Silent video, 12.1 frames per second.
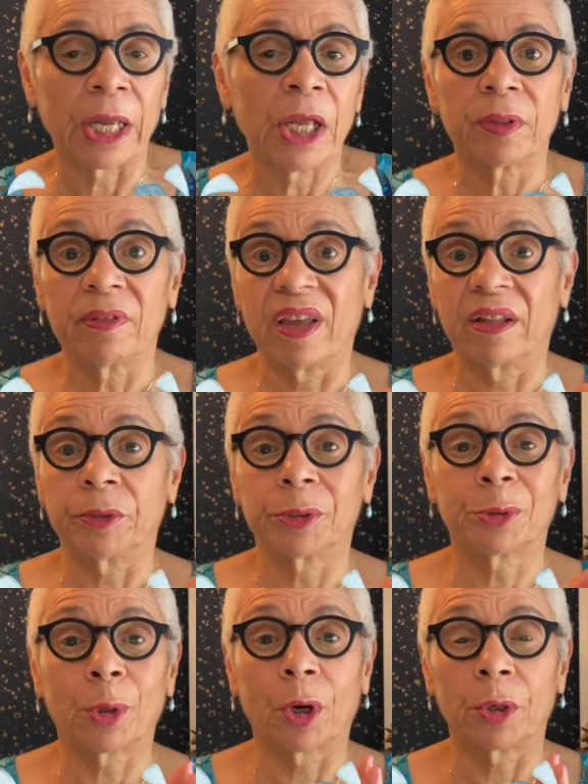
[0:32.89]
You can then
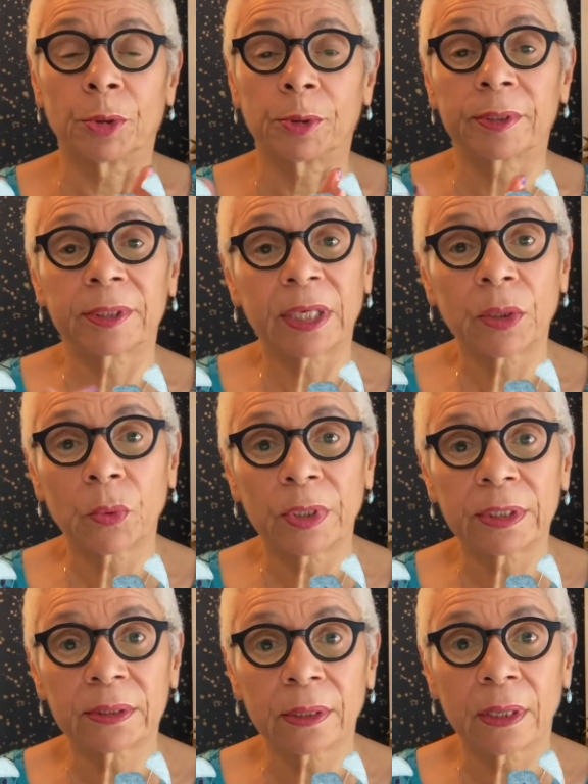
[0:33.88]
start your
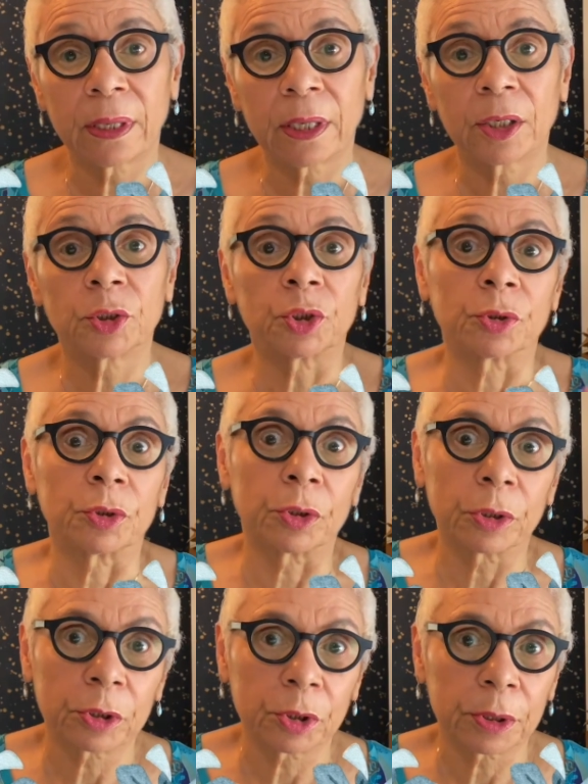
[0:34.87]
sequences, your
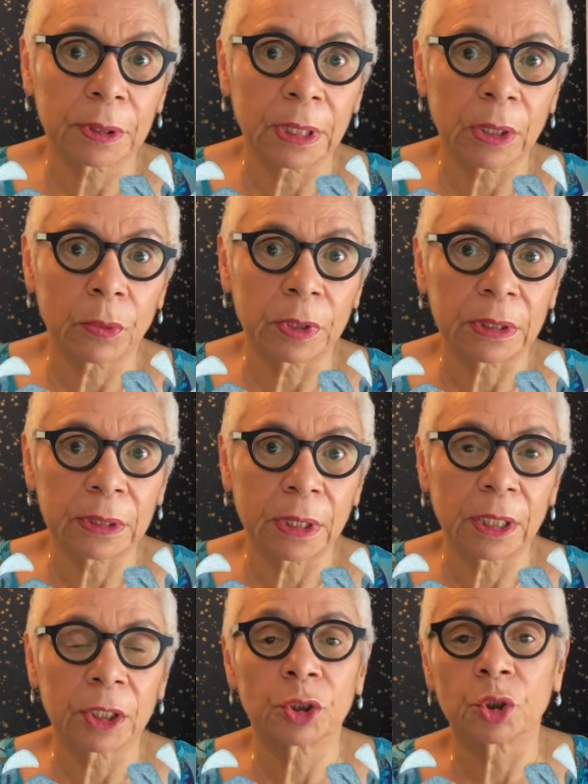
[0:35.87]
nurture
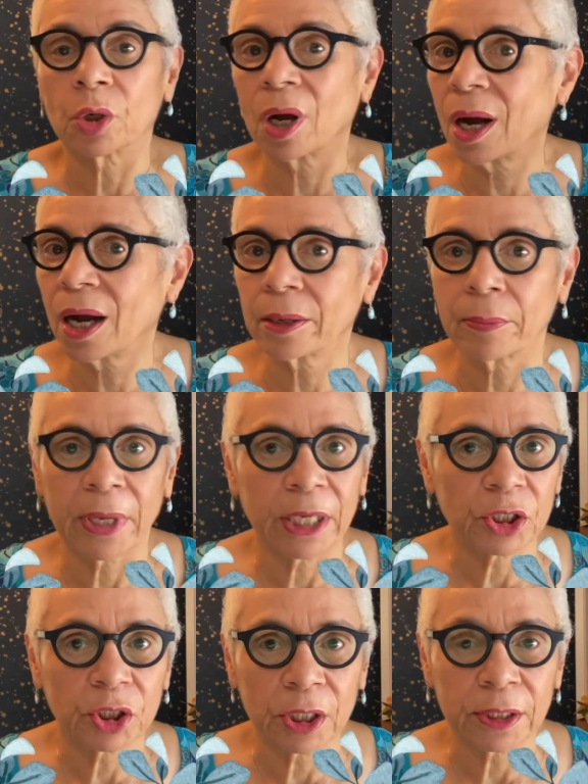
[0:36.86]
sequences, your
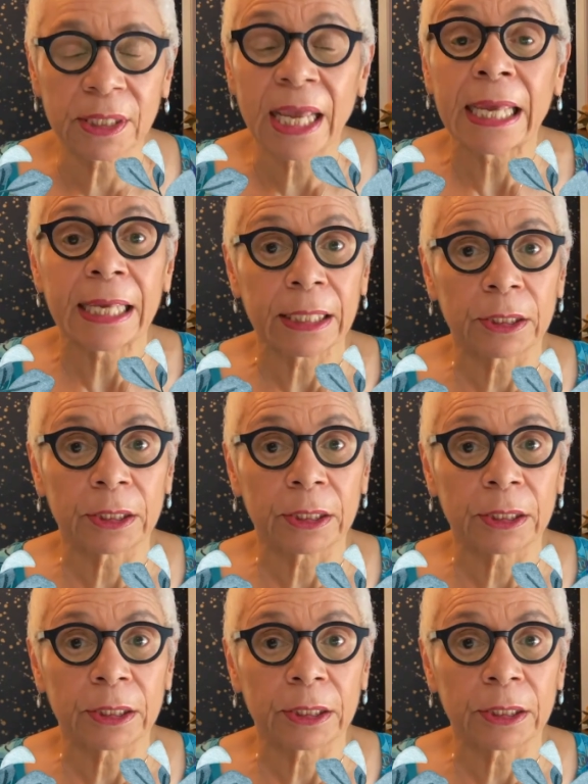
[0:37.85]
automations.